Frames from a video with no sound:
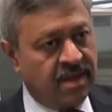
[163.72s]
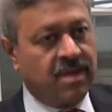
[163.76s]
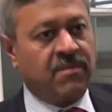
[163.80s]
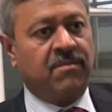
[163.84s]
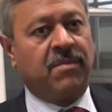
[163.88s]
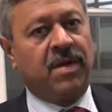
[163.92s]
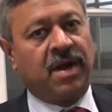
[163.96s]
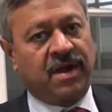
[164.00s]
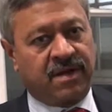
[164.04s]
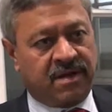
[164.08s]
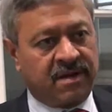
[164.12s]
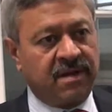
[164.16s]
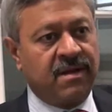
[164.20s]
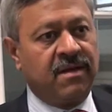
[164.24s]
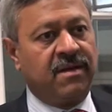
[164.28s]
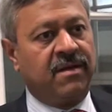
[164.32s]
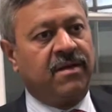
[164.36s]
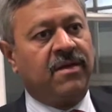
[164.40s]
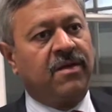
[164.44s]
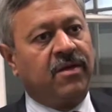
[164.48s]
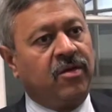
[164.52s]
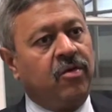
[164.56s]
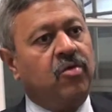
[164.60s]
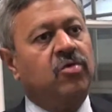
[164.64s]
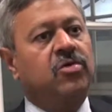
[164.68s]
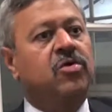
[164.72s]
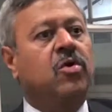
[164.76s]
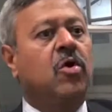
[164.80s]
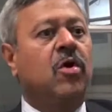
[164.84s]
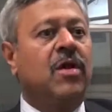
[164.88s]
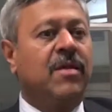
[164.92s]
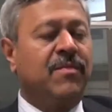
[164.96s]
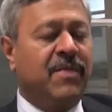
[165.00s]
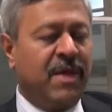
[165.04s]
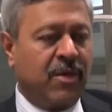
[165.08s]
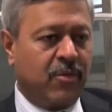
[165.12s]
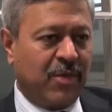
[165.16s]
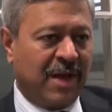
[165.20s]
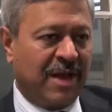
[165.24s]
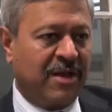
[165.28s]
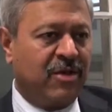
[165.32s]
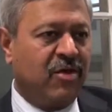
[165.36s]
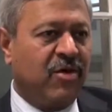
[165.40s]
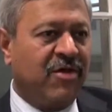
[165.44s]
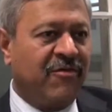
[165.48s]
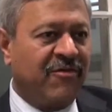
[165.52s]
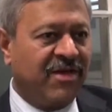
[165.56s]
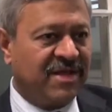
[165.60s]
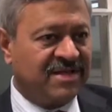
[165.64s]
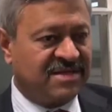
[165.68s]
But you told me when you
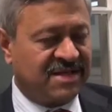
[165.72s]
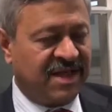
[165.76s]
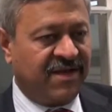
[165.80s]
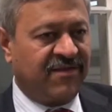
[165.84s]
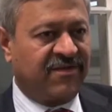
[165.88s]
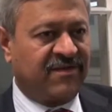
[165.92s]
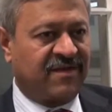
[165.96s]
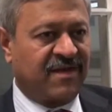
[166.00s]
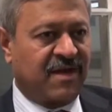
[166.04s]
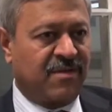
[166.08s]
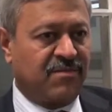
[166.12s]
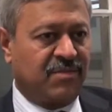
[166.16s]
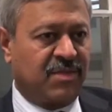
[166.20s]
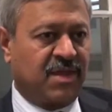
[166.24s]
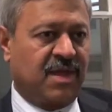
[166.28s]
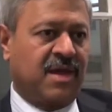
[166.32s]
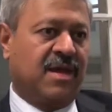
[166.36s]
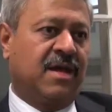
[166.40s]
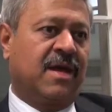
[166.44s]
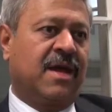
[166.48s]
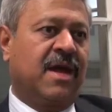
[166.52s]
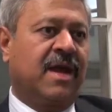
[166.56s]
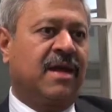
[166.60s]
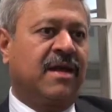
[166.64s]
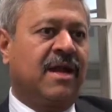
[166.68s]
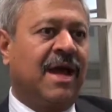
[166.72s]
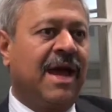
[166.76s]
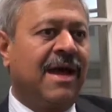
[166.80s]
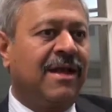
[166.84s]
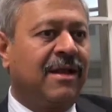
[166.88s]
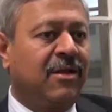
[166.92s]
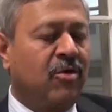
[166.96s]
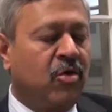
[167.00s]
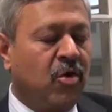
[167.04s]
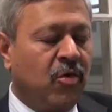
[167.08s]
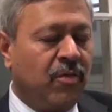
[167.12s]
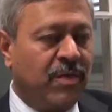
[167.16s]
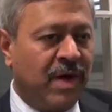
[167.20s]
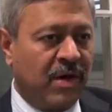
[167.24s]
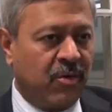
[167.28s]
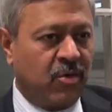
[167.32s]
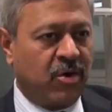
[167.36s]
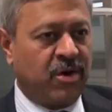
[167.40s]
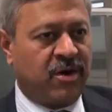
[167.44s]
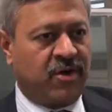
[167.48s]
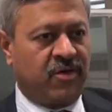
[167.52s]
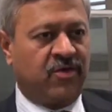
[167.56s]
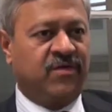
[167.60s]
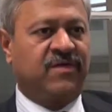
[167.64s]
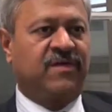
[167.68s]
have achieved something and I'll go by
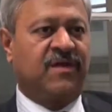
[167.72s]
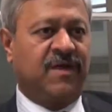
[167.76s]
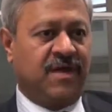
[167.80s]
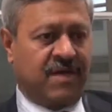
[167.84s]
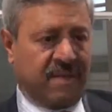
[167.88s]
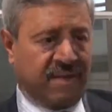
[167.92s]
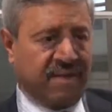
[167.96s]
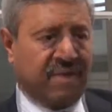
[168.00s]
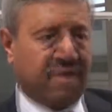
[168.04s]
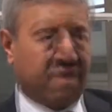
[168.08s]
what you say.